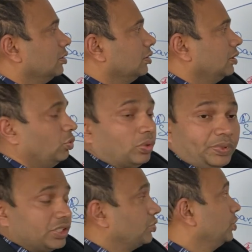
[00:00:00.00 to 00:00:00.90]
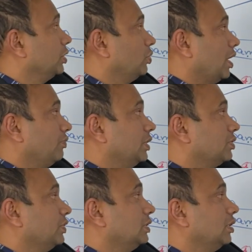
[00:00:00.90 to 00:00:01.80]
you have this
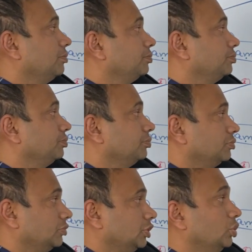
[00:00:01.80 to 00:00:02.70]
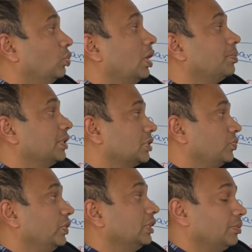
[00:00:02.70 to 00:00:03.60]
visa, you are
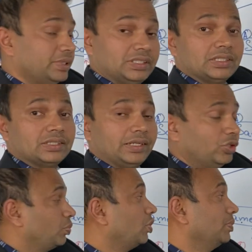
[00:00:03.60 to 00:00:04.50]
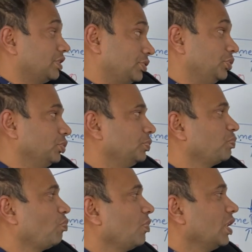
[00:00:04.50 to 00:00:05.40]
pursuing the business that you promised to do,
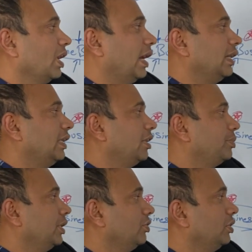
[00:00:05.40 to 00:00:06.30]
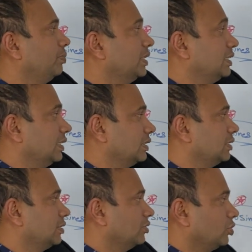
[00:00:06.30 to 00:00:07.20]
and that particular
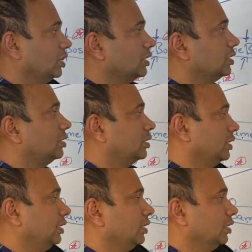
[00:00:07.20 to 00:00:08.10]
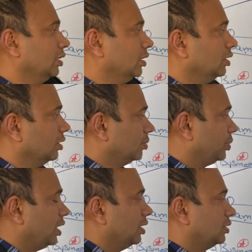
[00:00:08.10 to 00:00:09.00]
business. So these are the 3
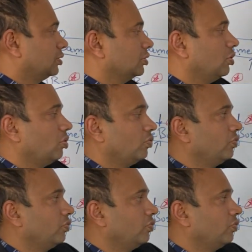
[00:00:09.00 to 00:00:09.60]
parts of